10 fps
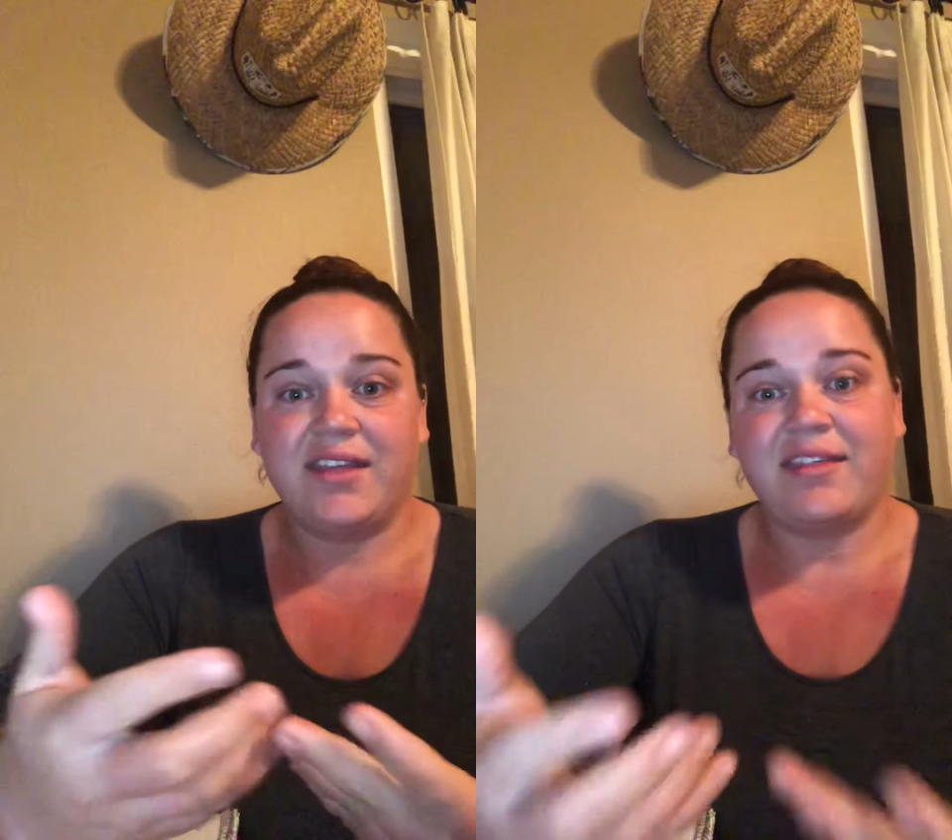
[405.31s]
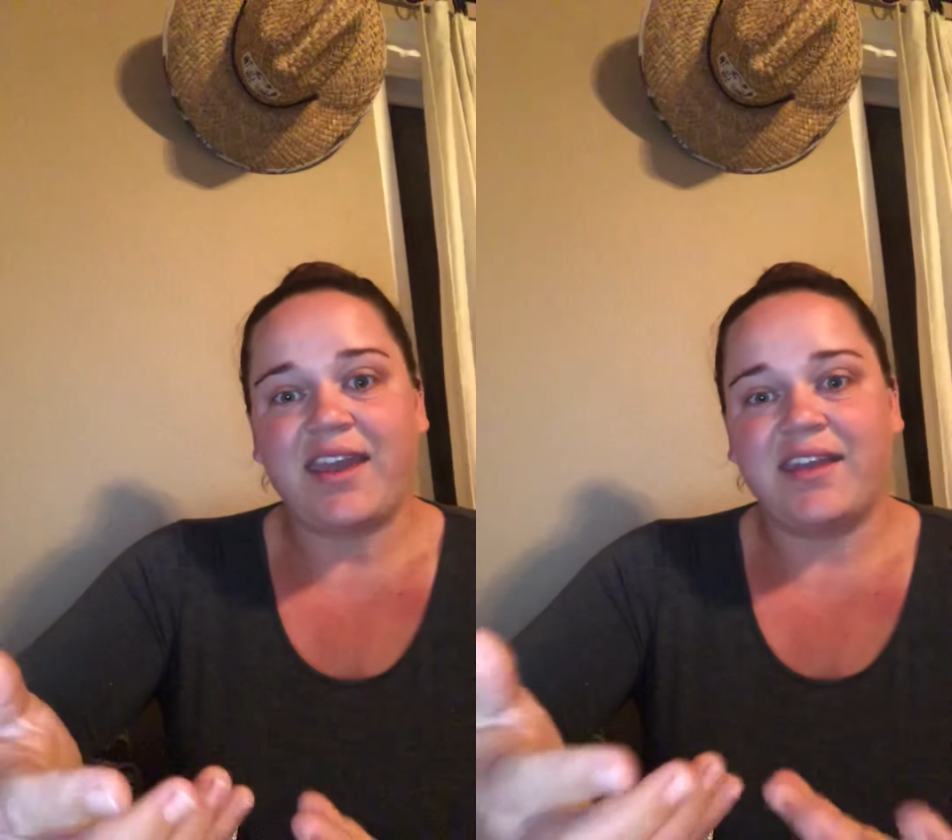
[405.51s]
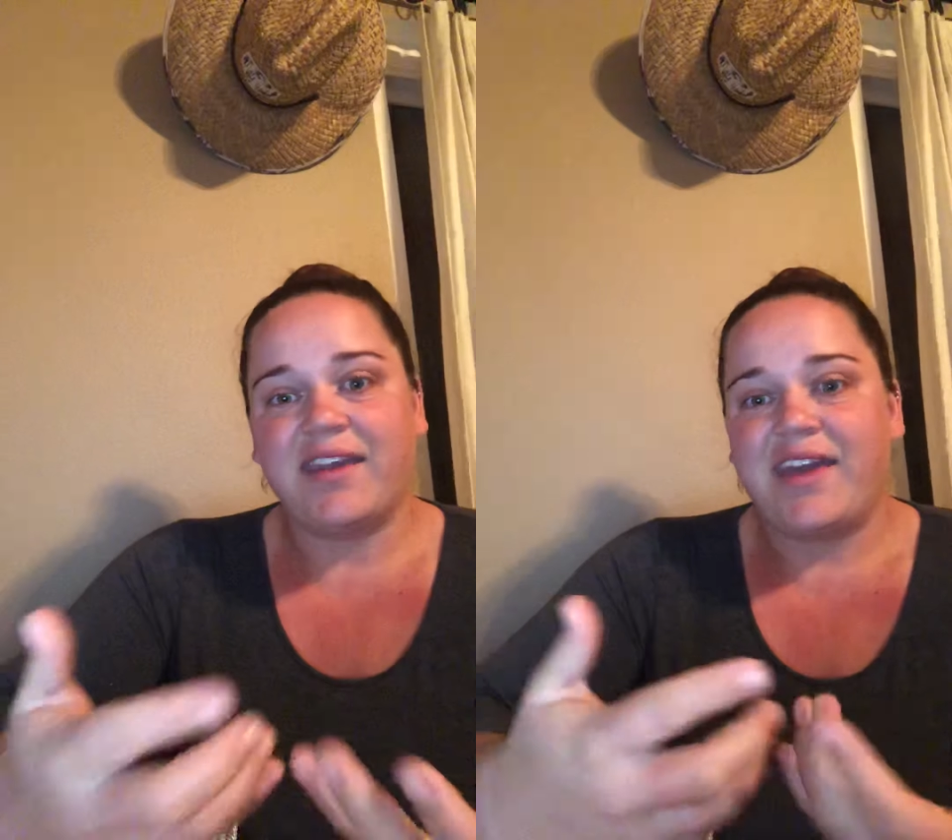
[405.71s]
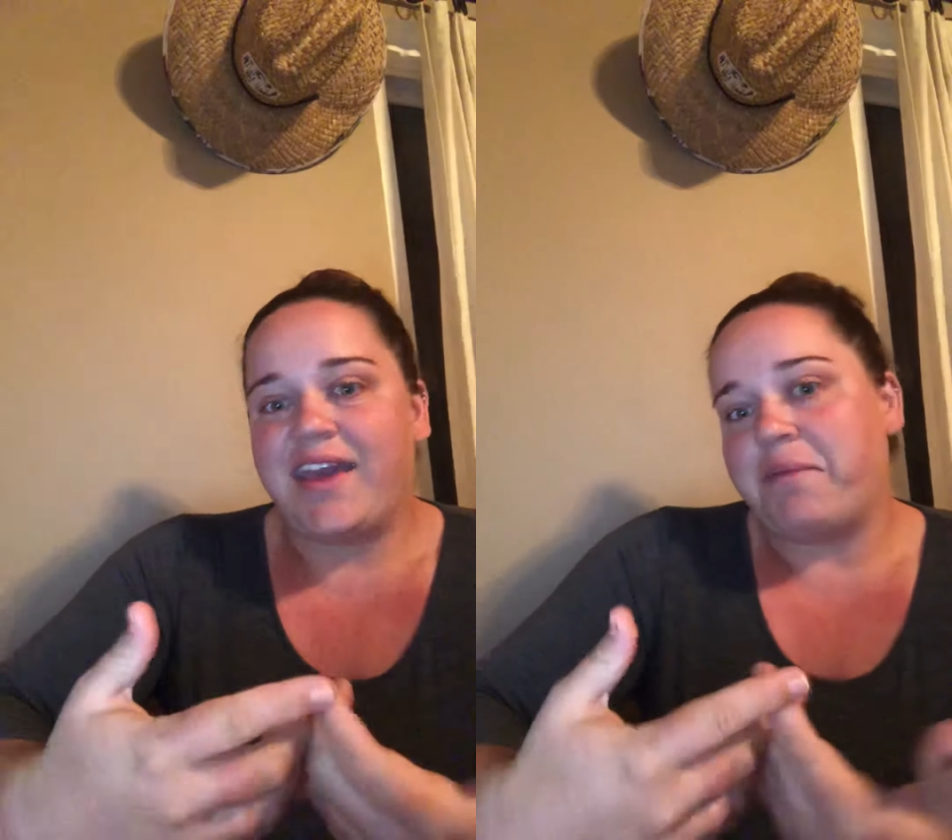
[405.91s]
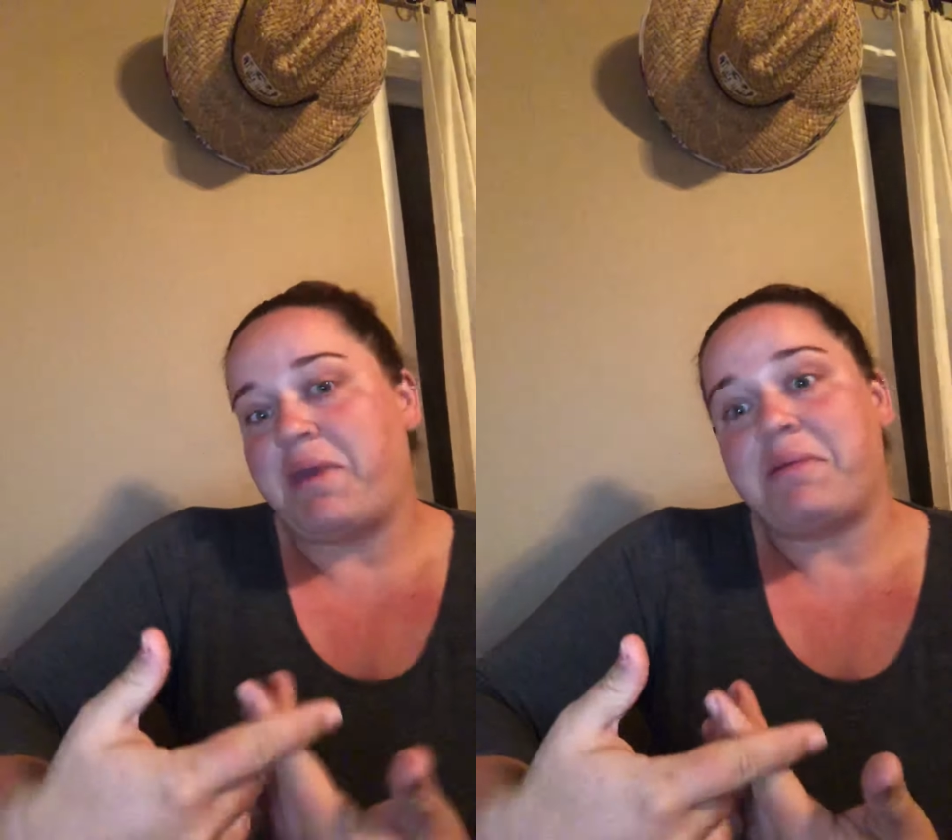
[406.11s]
light
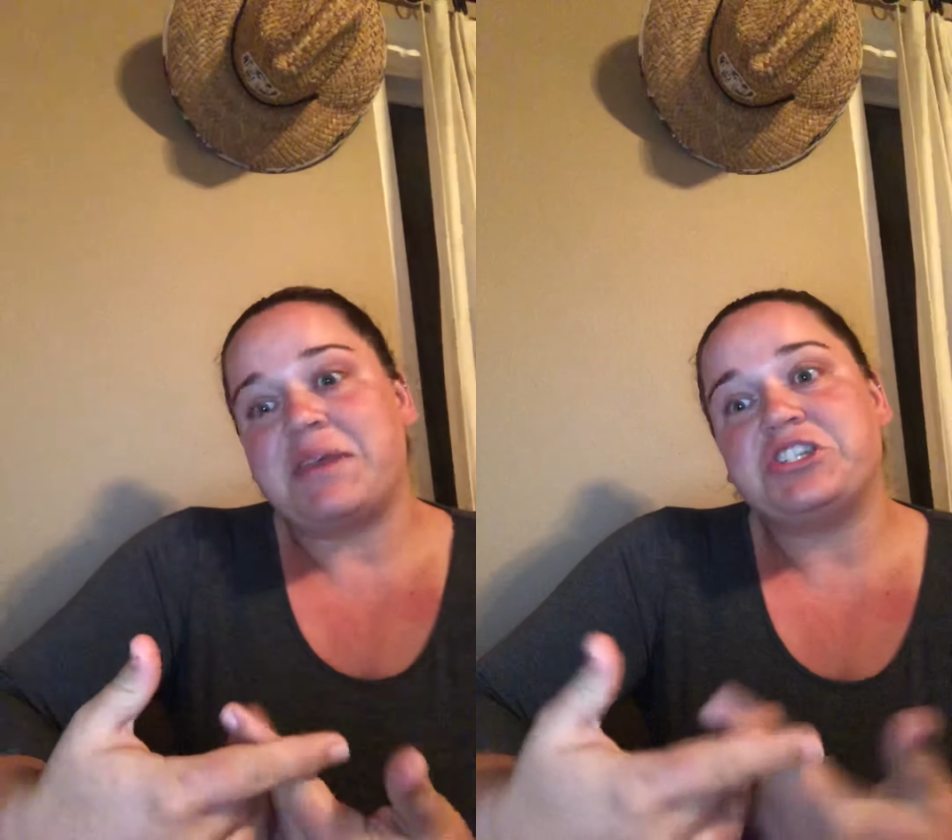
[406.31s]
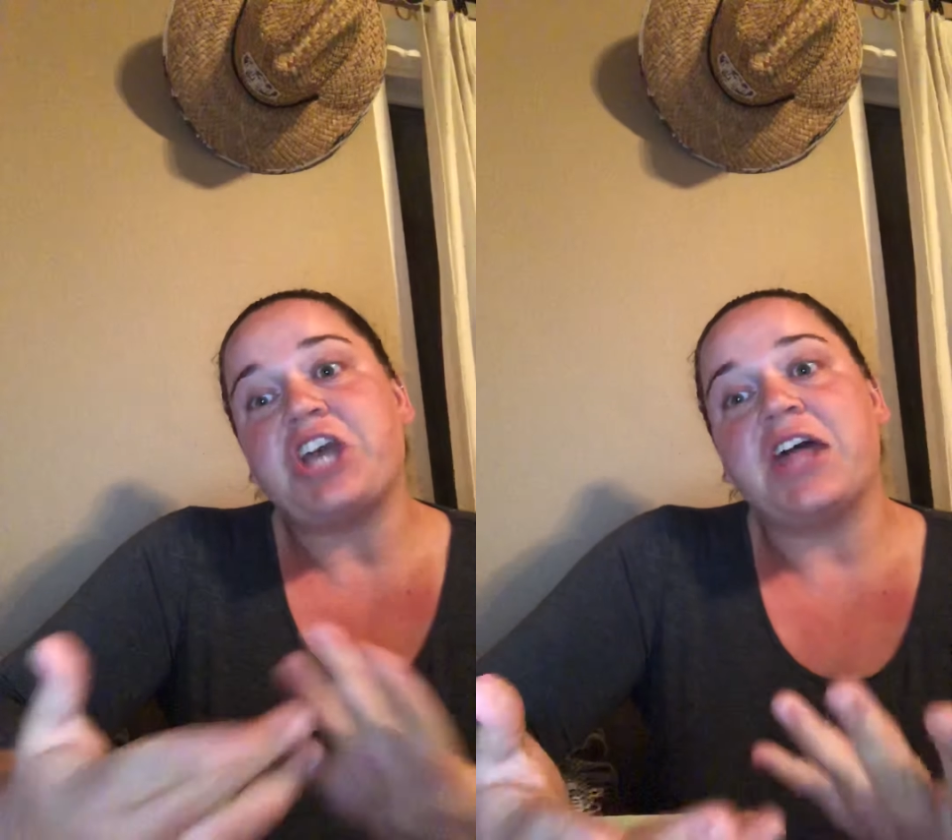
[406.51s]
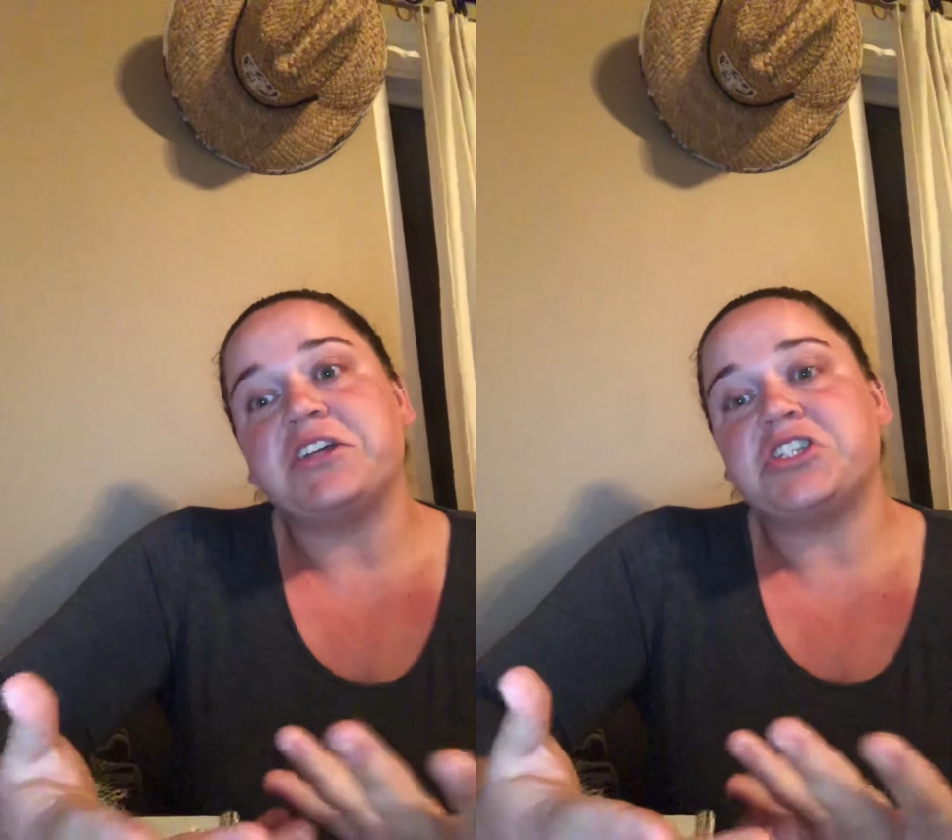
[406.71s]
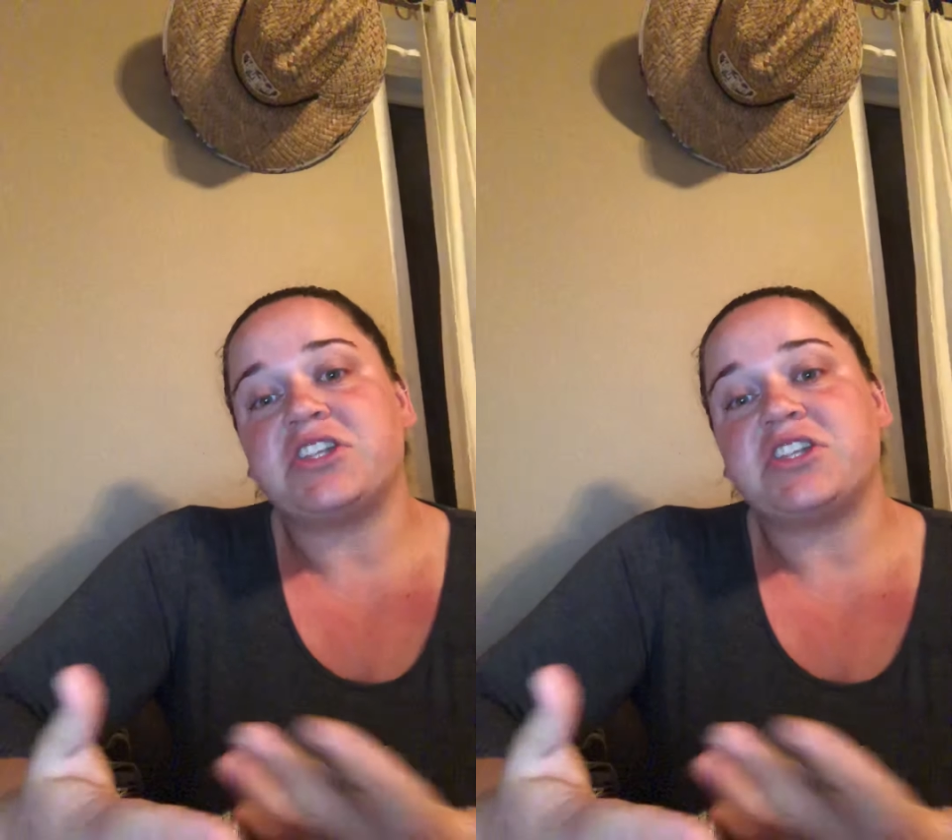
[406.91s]
and maybe challenge